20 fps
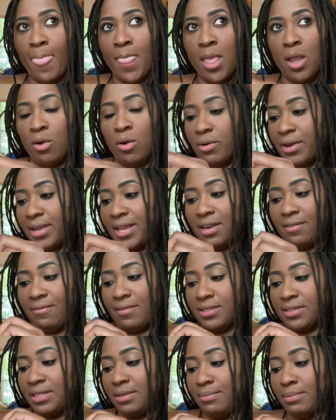Or again, if I
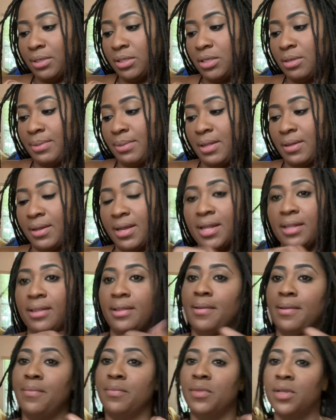see buildup, I'll cut
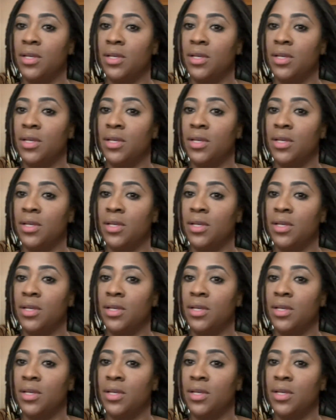them.